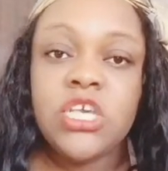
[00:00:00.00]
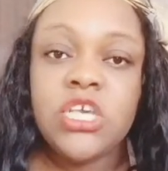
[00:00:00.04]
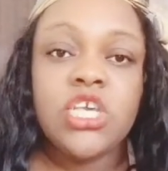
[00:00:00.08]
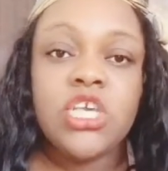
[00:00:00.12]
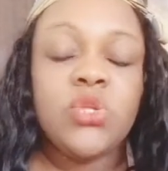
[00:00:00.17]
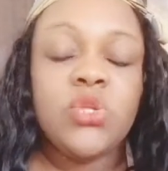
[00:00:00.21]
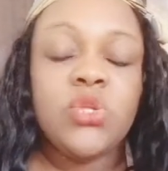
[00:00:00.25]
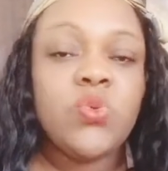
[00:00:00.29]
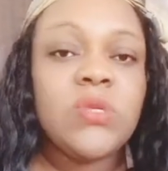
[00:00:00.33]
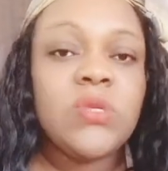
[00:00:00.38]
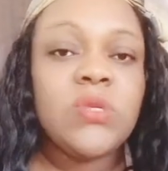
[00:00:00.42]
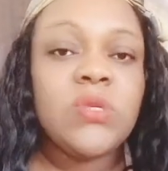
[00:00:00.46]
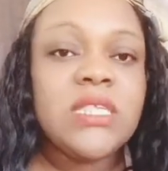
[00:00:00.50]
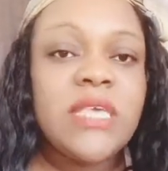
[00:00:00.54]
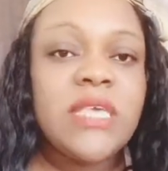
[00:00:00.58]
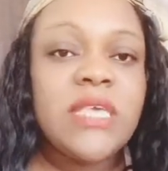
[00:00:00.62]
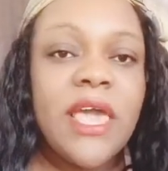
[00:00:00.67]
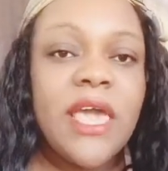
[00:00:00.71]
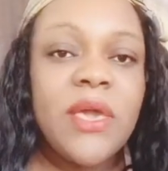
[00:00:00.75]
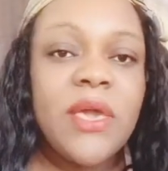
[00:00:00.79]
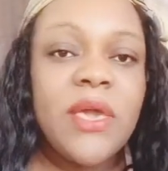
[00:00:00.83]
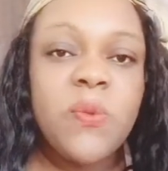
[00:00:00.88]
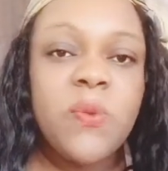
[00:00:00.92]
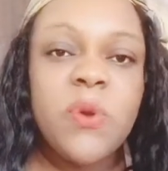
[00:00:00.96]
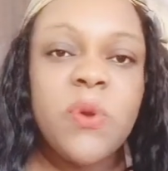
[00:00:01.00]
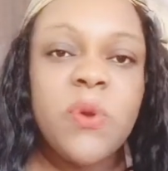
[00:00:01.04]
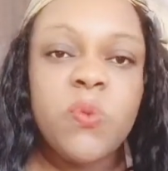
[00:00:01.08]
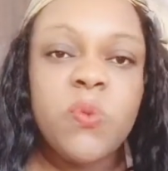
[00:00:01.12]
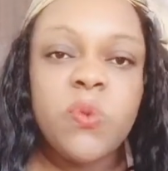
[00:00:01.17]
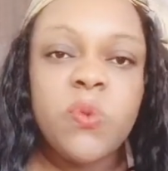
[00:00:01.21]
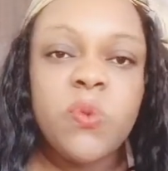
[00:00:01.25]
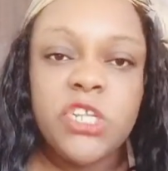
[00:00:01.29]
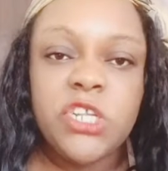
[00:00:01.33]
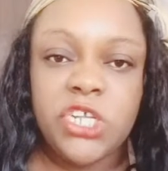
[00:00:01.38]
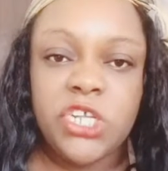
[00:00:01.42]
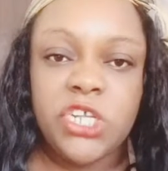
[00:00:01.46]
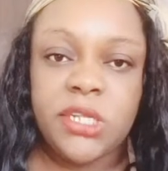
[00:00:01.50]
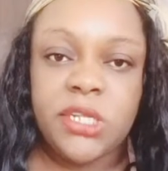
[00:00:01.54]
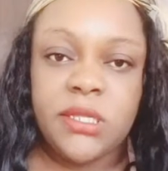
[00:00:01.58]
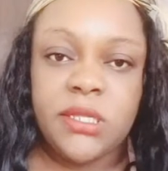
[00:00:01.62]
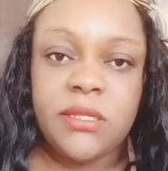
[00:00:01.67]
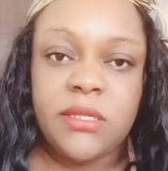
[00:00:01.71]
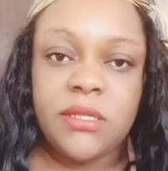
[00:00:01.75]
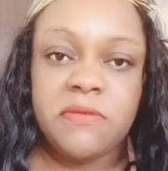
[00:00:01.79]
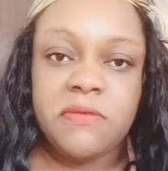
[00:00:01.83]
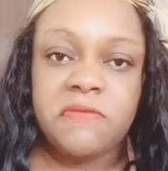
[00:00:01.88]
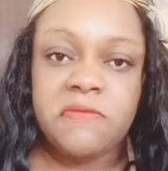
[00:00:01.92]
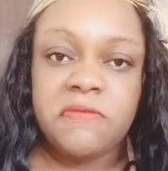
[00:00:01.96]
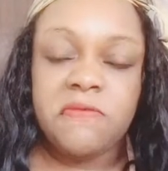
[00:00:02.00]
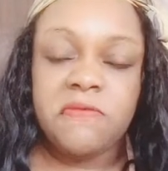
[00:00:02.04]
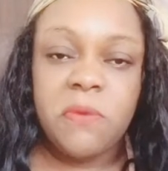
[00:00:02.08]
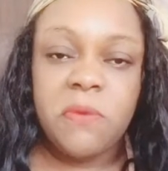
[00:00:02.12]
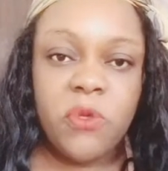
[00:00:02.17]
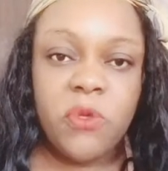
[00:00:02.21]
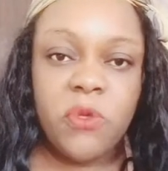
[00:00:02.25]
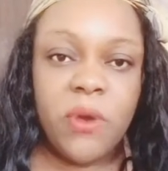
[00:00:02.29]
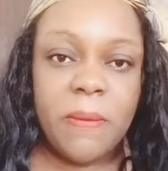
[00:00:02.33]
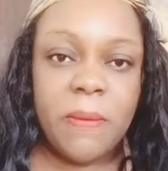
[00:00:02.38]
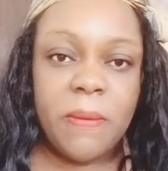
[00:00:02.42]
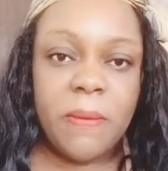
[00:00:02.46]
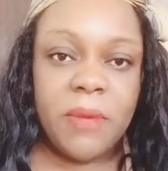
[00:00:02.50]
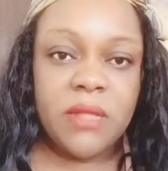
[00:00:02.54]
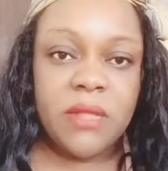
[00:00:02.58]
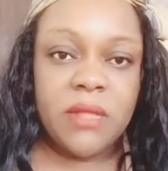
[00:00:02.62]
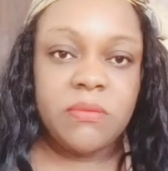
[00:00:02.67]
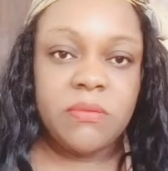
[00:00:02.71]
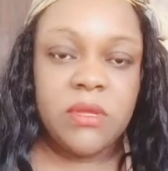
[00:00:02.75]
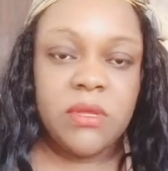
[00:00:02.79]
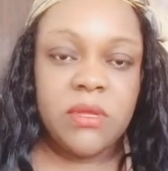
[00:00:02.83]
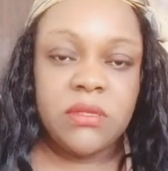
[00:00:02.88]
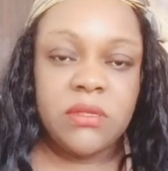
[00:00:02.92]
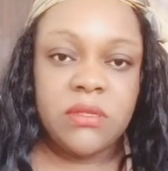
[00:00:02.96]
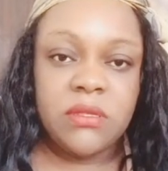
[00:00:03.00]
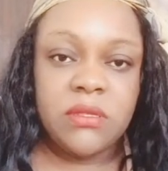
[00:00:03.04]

It will scare away witches from your apartment.